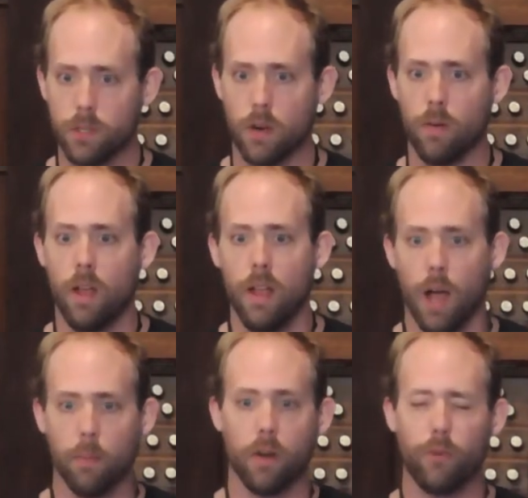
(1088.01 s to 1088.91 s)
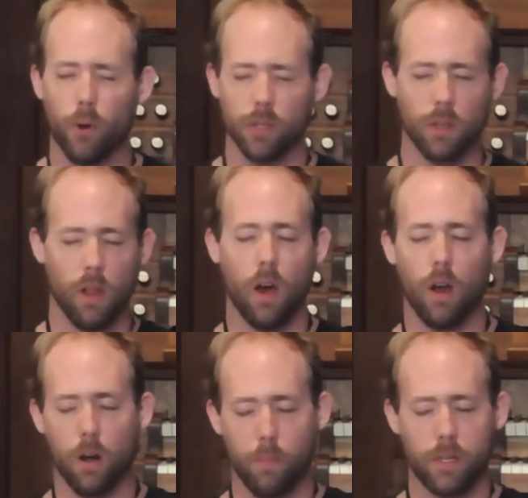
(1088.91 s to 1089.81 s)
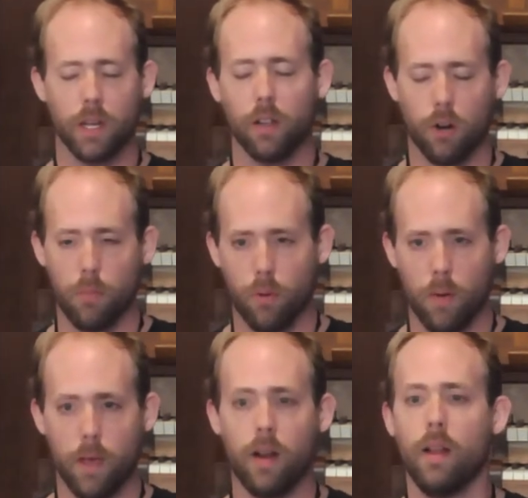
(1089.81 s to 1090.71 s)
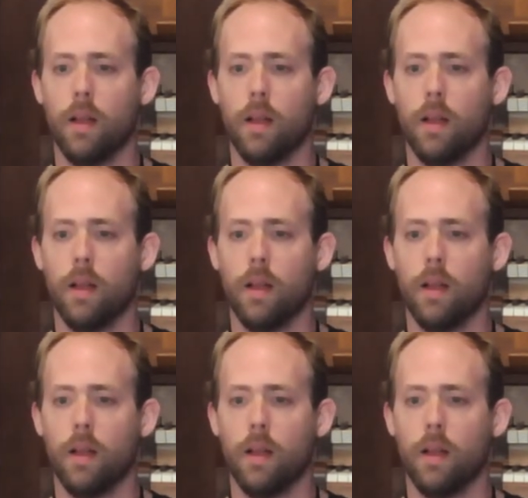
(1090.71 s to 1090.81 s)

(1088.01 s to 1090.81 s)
So I'm going to focus a lot on a particular deployment,